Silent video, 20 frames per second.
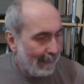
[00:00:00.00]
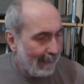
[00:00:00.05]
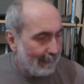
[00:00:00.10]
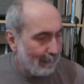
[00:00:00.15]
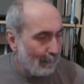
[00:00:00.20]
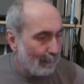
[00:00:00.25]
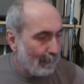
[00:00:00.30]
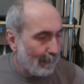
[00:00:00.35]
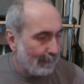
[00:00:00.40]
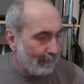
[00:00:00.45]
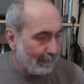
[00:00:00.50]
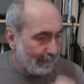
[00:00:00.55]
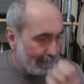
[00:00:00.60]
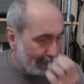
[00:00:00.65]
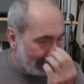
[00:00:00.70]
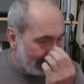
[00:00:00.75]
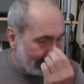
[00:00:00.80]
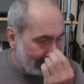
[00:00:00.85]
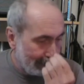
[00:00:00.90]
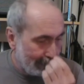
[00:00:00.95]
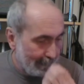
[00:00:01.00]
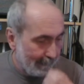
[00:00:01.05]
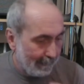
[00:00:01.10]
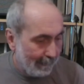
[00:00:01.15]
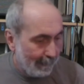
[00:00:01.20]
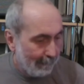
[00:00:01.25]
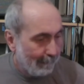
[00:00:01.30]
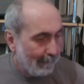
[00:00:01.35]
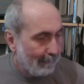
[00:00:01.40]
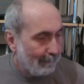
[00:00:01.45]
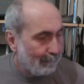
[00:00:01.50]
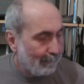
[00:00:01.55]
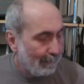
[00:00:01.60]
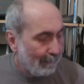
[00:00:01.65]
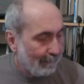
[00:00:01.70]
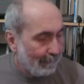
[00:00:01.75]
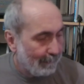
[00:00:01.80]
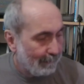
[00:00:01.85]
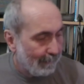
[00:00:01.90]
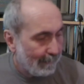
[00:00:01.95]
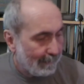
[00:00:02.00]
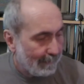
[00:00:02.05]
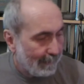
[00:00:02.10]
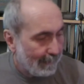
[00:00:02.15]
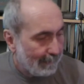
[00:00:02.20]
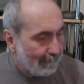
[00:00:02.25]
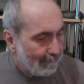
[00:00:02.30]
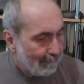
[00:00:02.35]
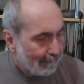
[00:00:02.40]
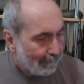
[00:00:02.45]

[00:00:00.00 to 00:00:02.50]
aim on most of these, and I hope they prove interesting.